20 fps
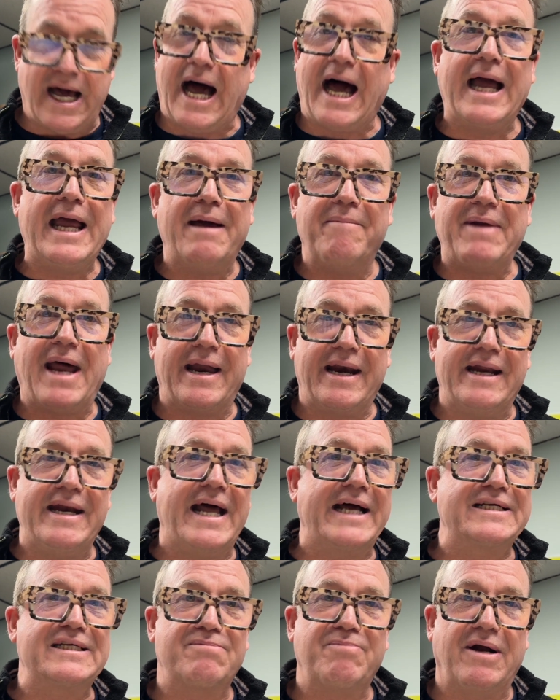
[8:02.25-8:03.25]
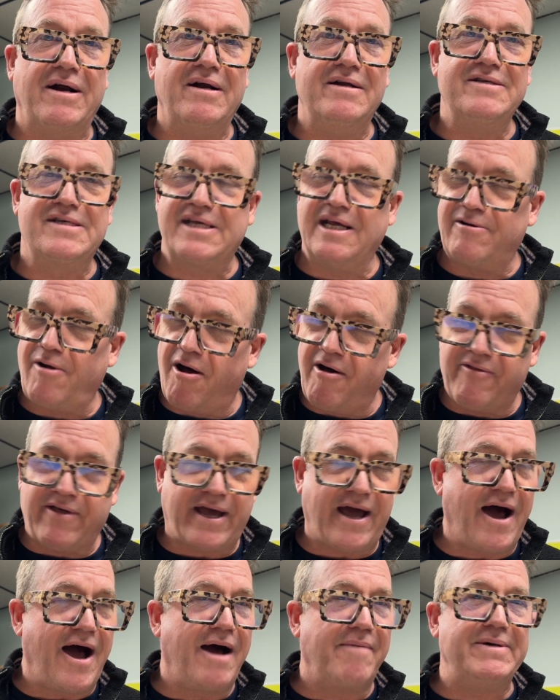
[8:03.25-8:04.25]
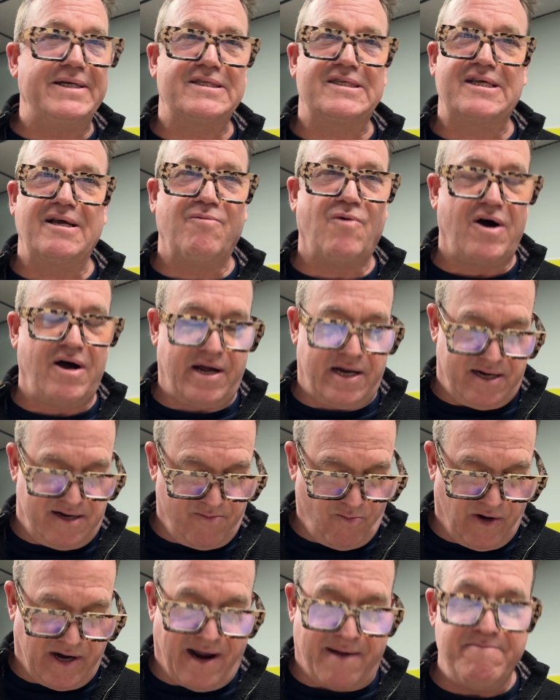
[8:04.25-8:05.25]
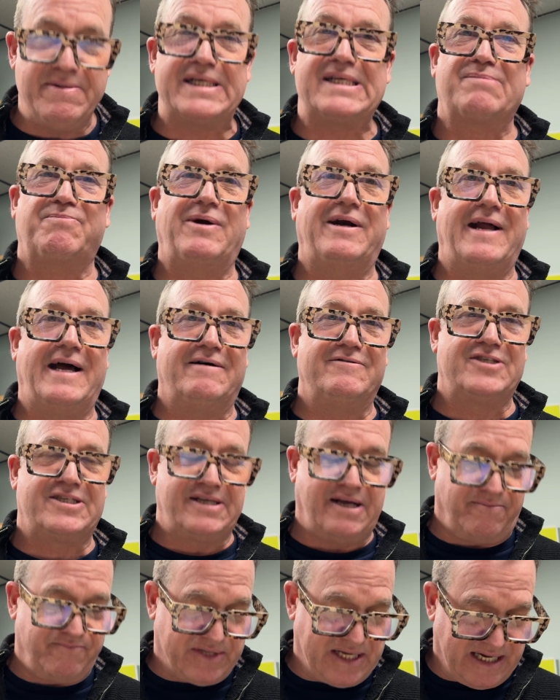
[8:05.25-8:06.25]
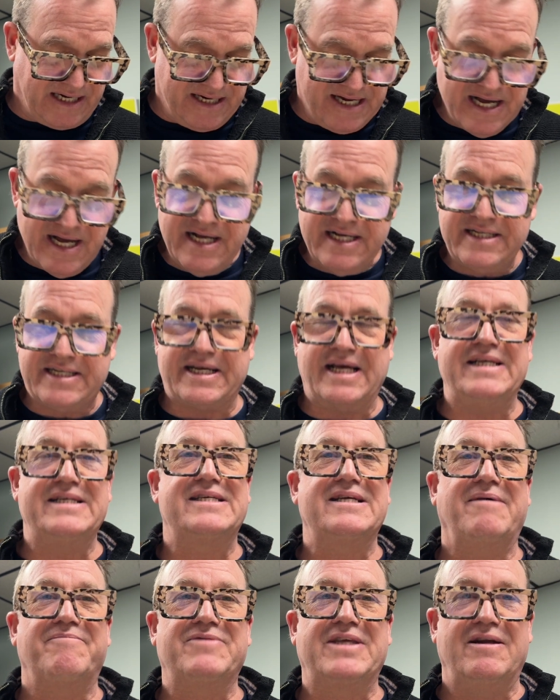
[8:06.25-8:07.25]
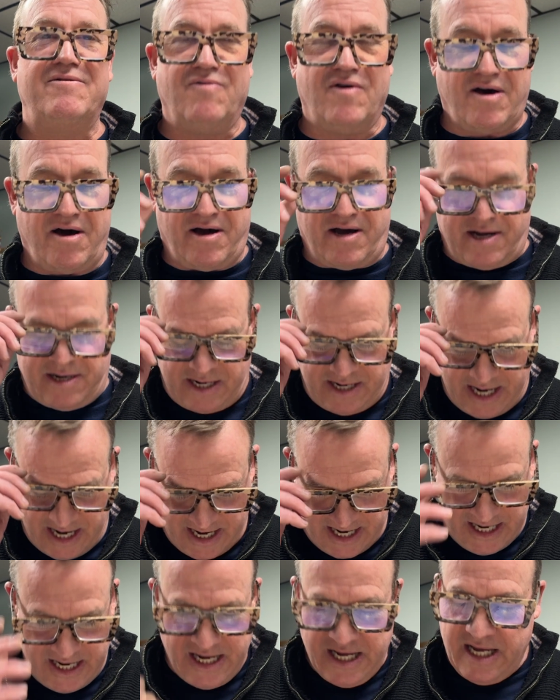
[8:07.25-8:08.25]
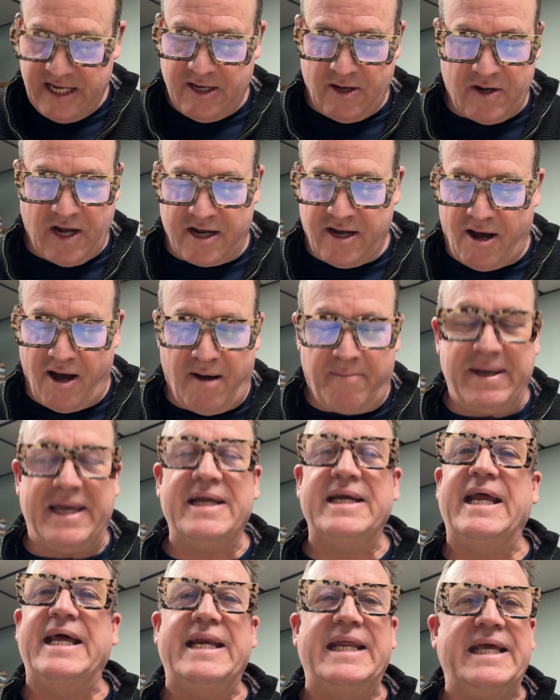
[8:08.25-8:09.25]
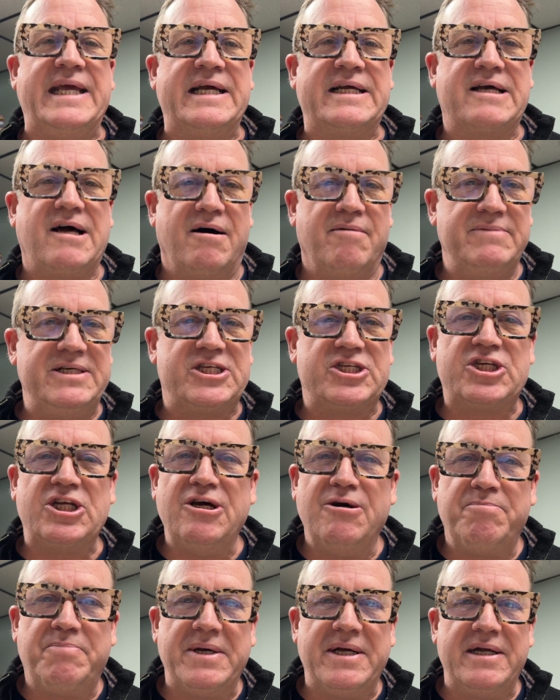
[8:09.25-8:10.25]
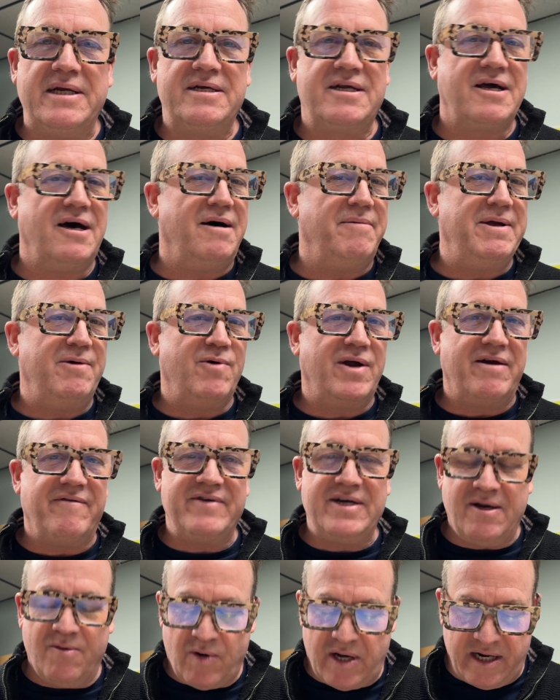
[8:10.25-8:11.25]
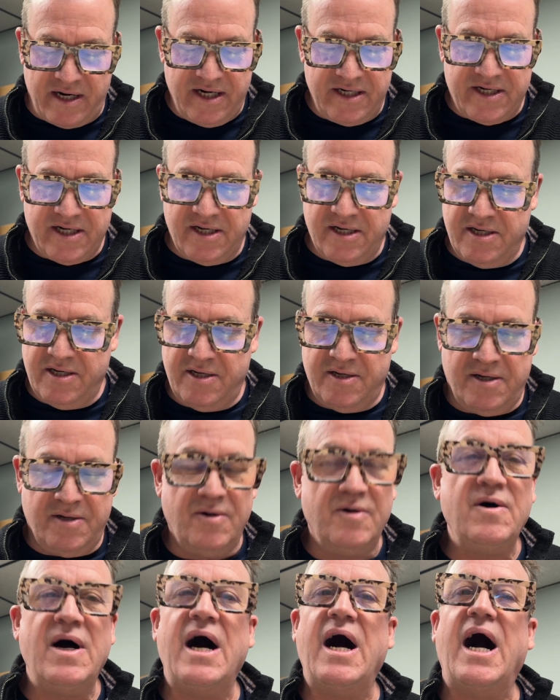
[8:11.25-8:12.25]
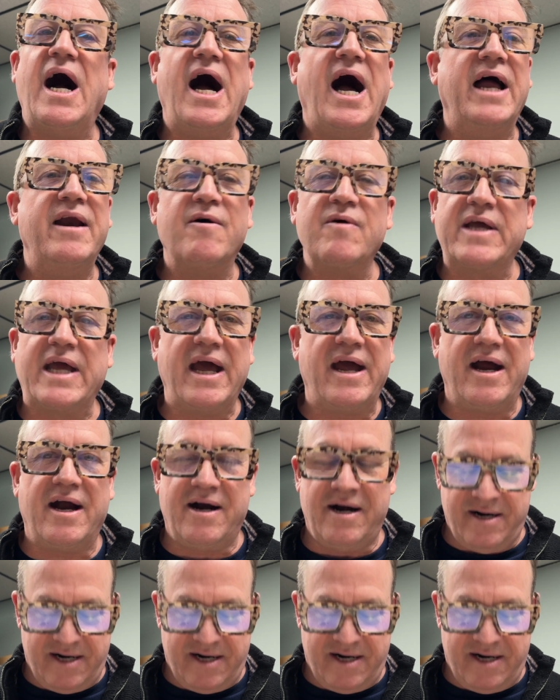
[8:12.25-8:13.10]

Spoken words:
I am not an expert. Send all the comments you want. When I mispronounce something, say something wrong, you can call me an idiot, call me stupid, call me whatever you want to do. I don't care.